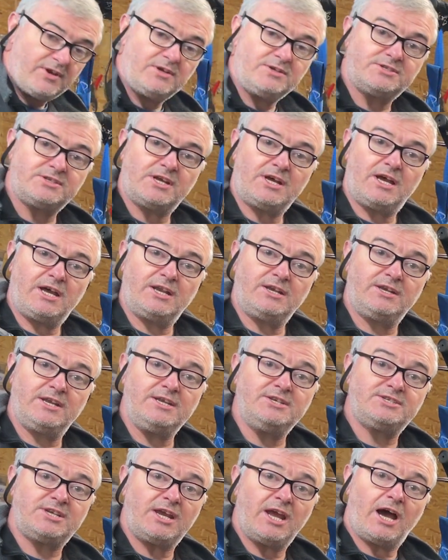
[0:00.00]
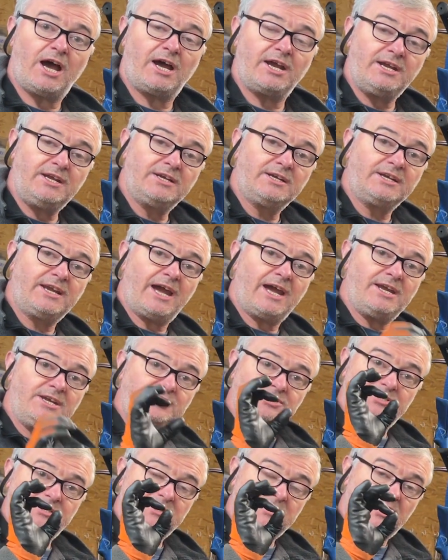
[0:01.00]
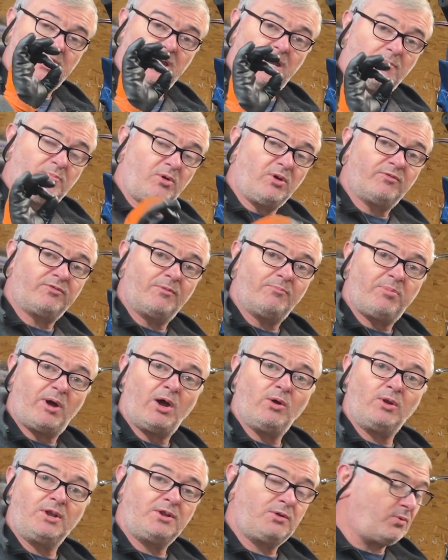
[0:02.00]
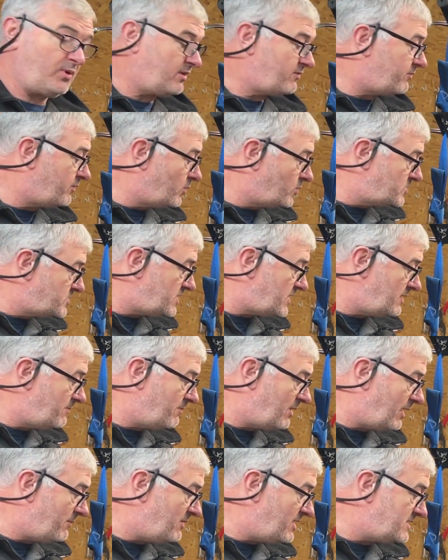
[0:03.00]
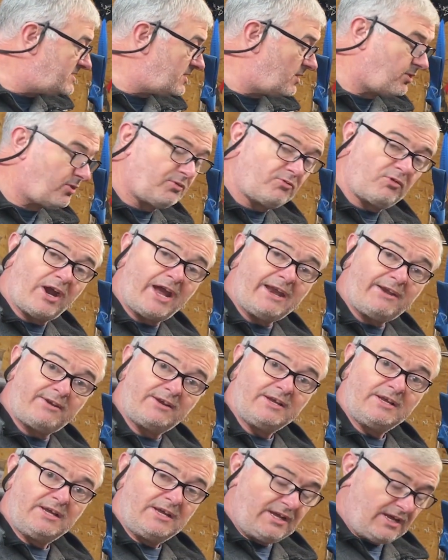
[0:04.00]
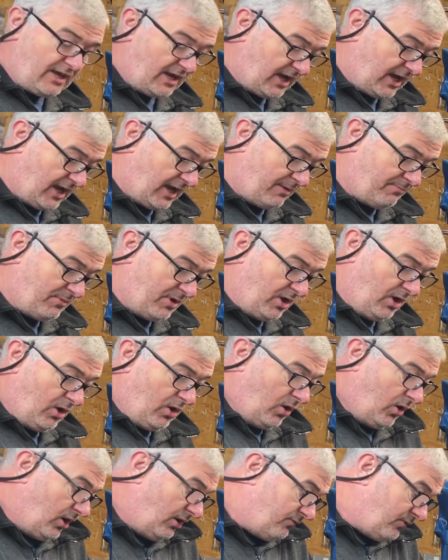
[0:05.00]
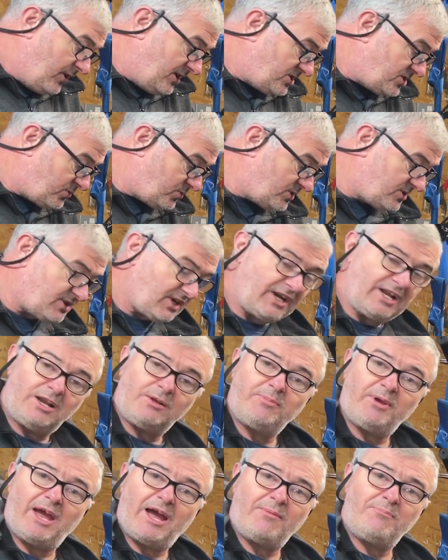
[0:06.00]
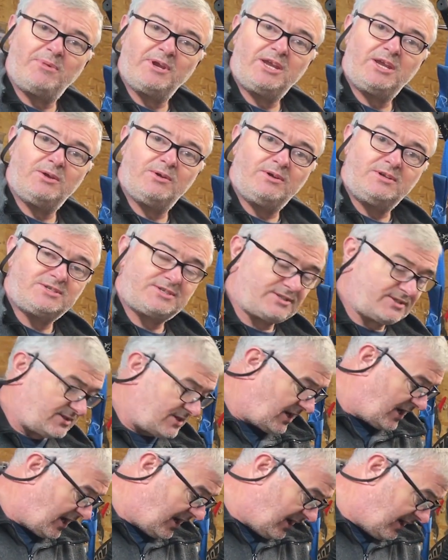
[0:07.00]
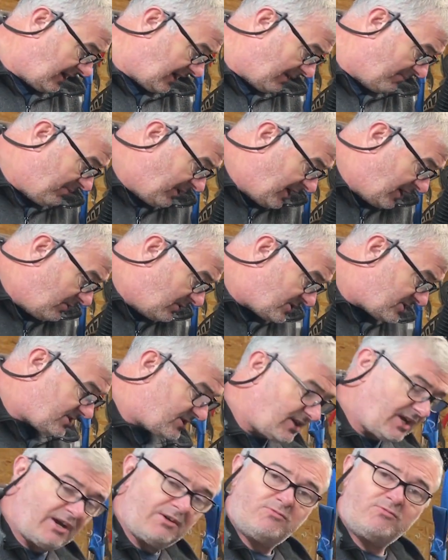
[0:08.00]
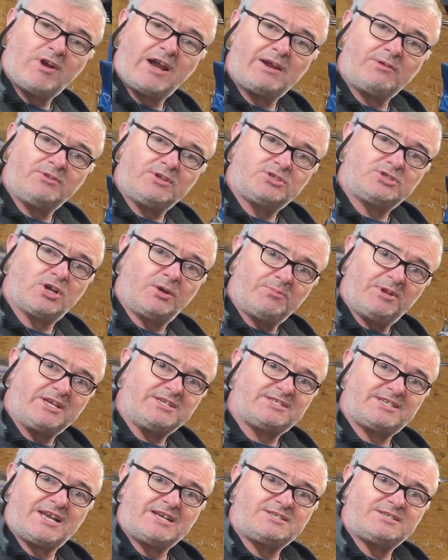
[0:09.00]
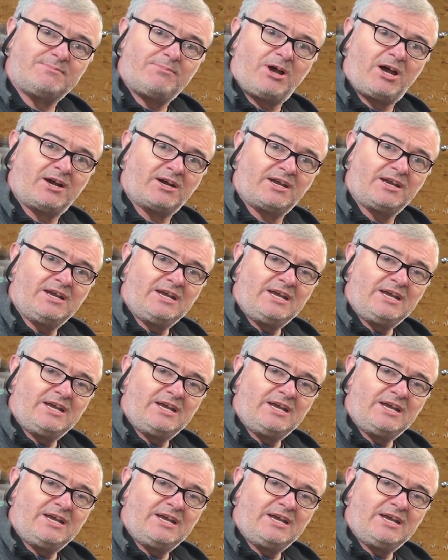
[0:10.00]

used a DTI gauge bought from Poland with a 14mm thread. All of which was a little bit ambiguous around the top dead center mark,